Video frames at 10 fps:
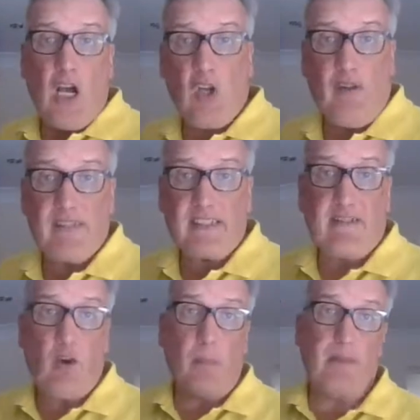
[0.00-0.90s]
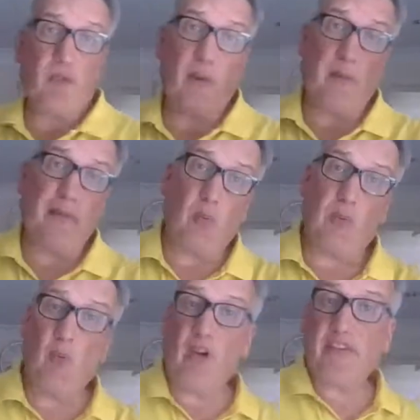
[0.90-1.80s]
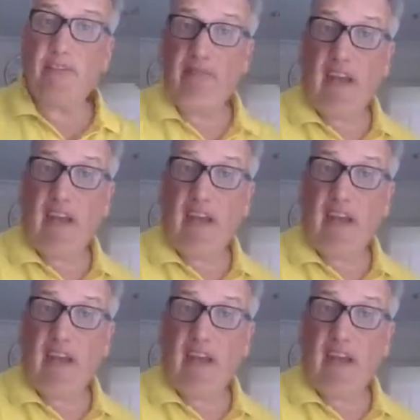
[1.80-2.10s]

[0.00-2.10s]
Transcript: A lot of us have hobbies where we want to